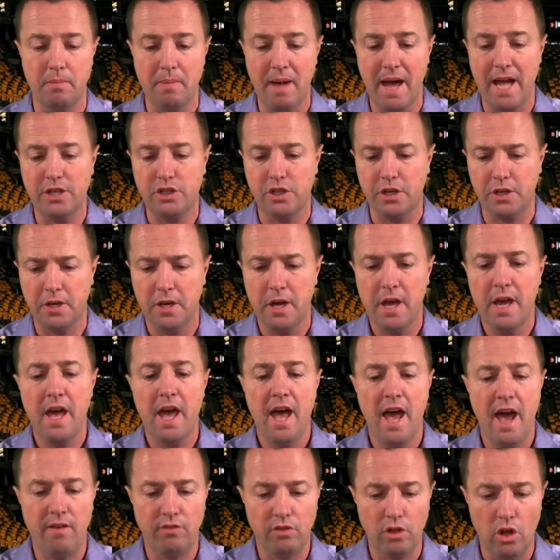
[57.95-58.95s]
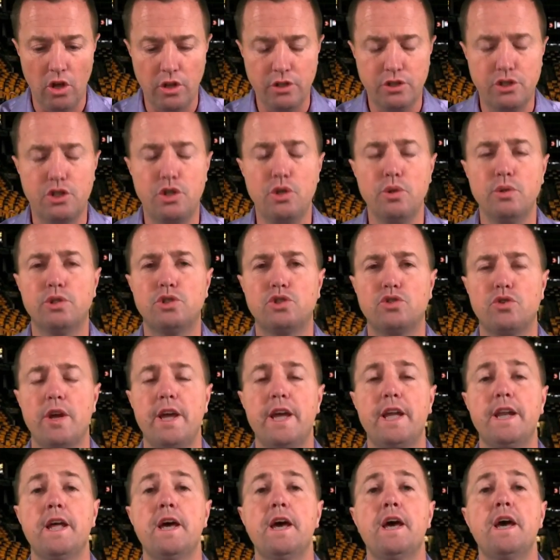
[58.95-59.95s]
The Magic have lost 2
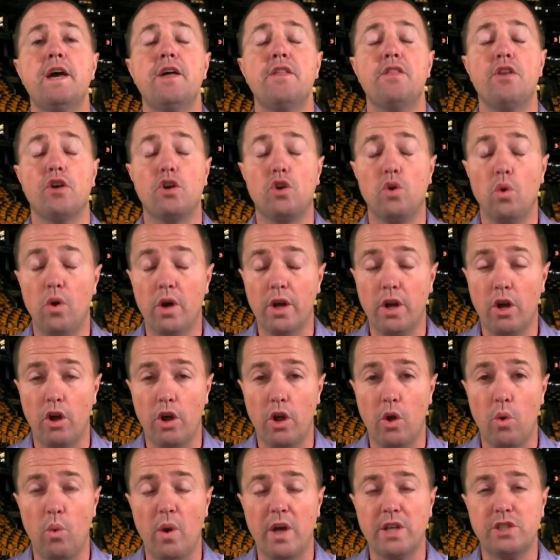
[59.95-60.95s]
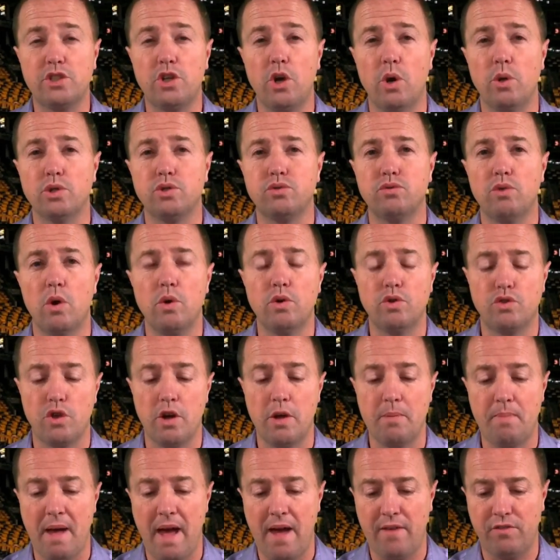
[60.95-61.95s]
straight. They're going on a West Coast road
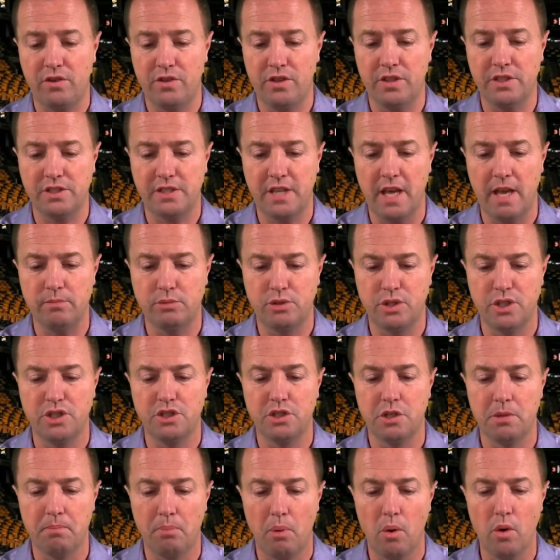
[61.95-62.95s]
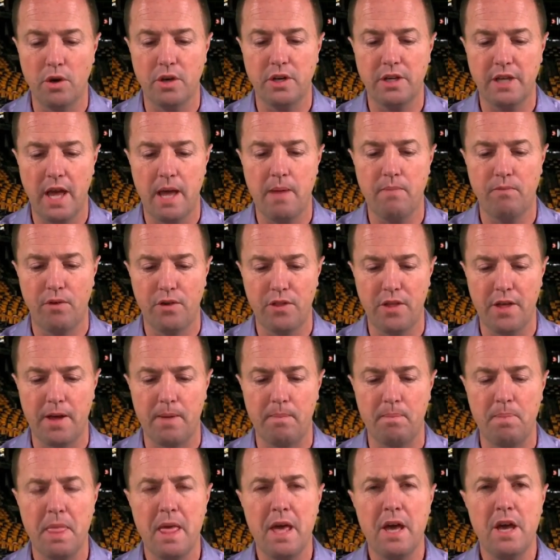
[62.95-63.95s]
trip after this game, so this is an important game for
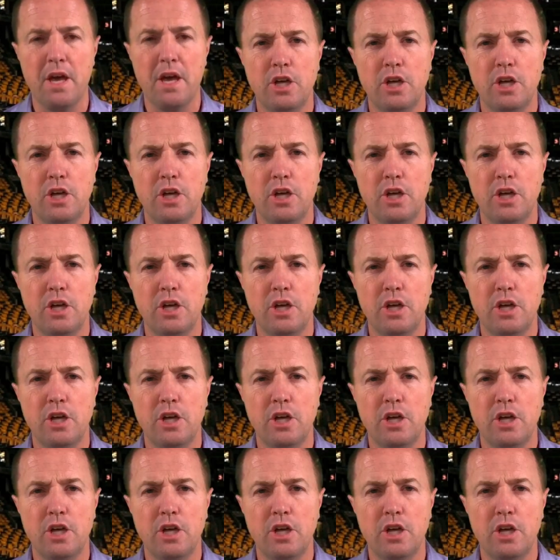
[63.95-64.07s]
them.